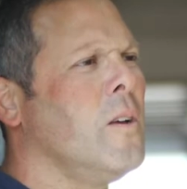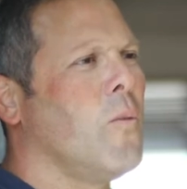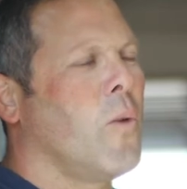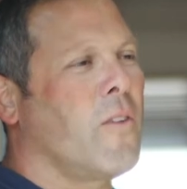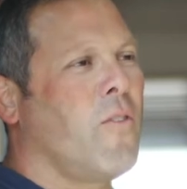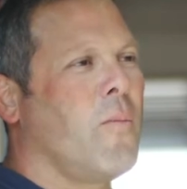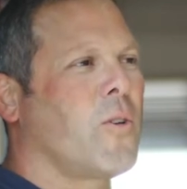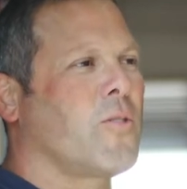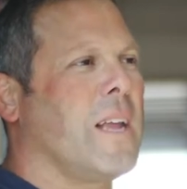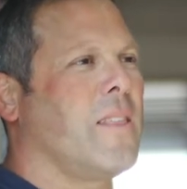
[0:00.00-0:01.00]
One of them
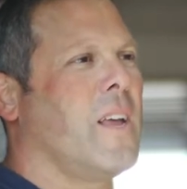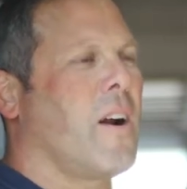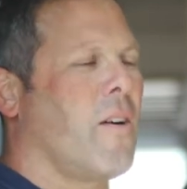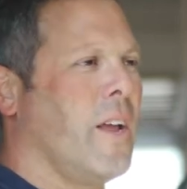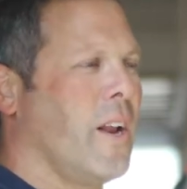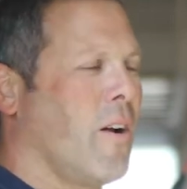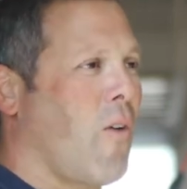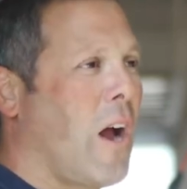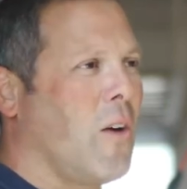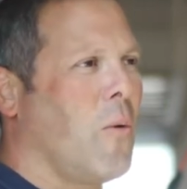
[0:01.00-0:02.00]
was right there in
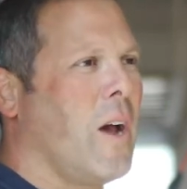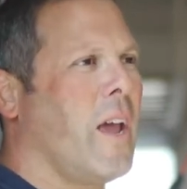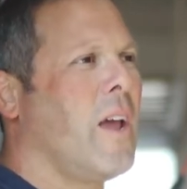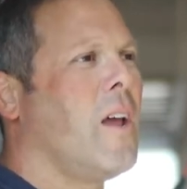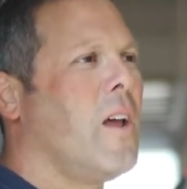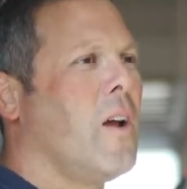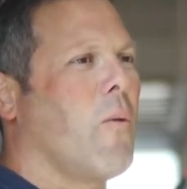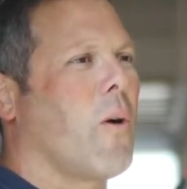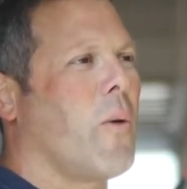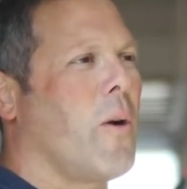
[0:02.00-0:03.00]
Rockaway,
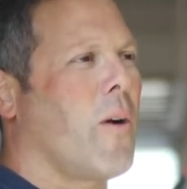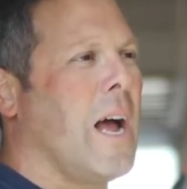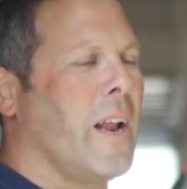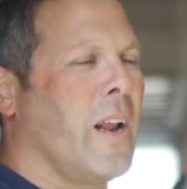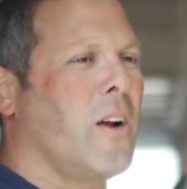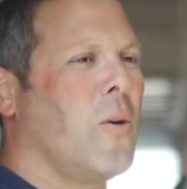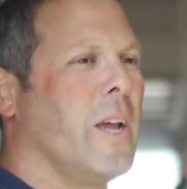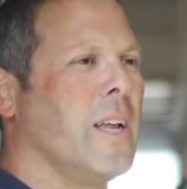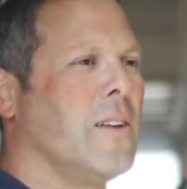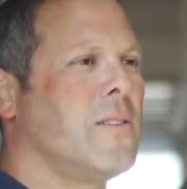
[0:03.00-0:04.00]
where we were at in
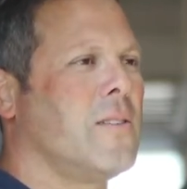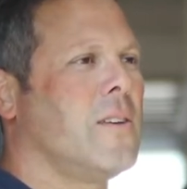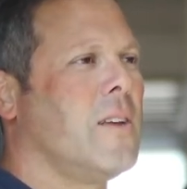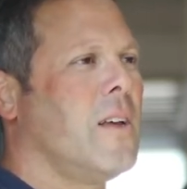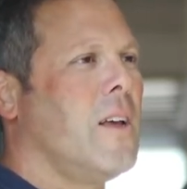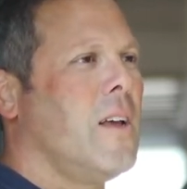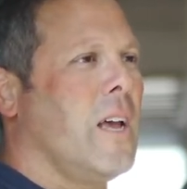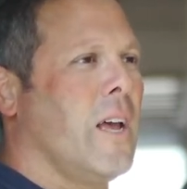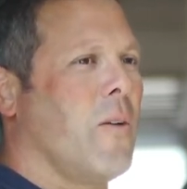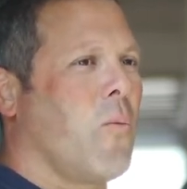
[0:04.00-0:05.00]
Queens,
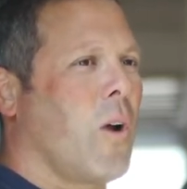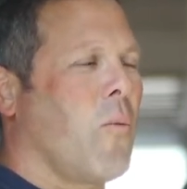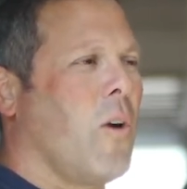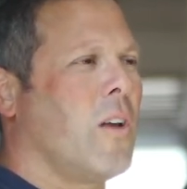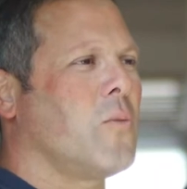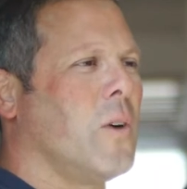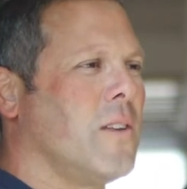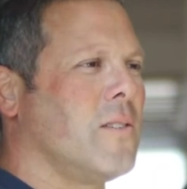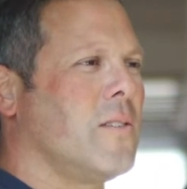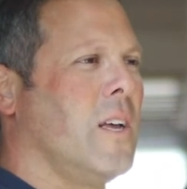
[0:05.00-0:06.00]
and what it was,
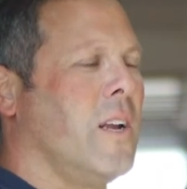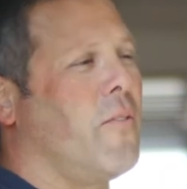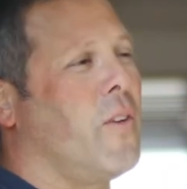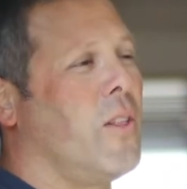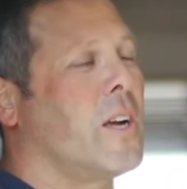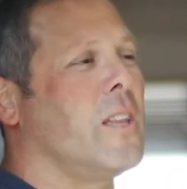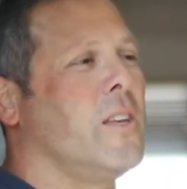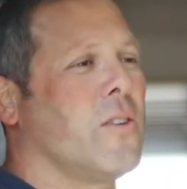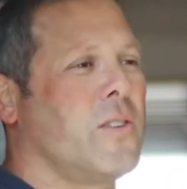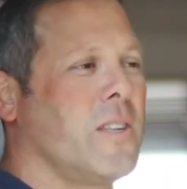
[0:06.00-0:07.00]
and if you look at,
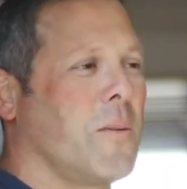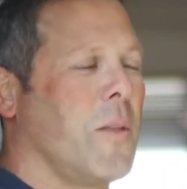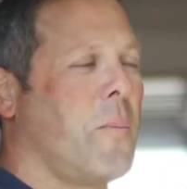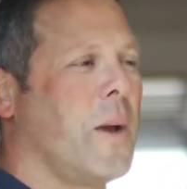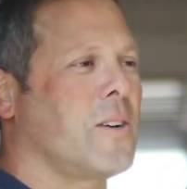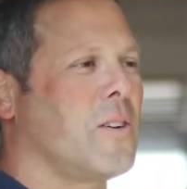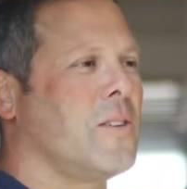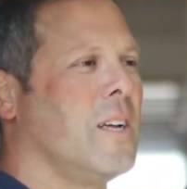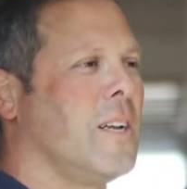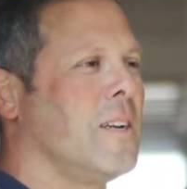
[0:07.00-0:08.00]
you'll see some of the pictures
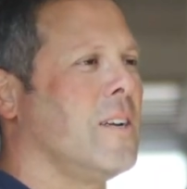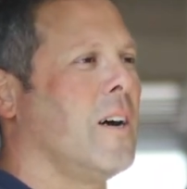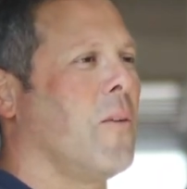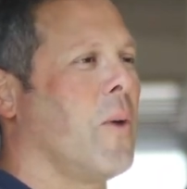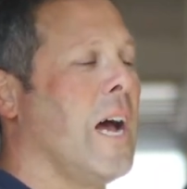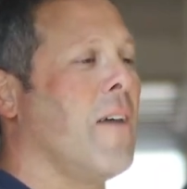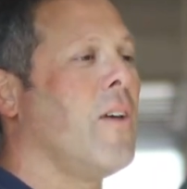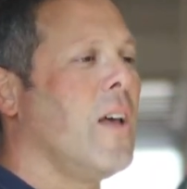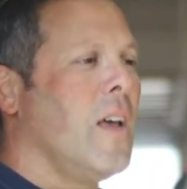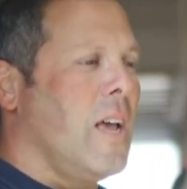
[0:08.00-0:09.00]
that we have,
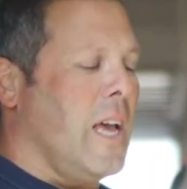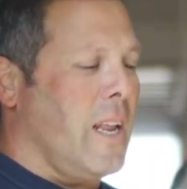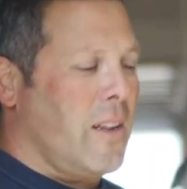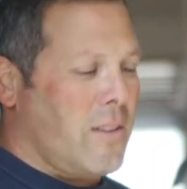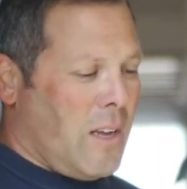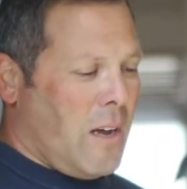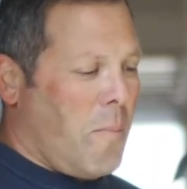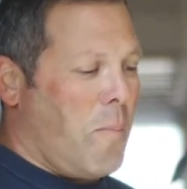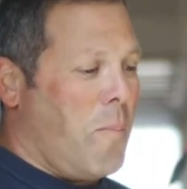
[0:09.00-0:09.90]
and it's a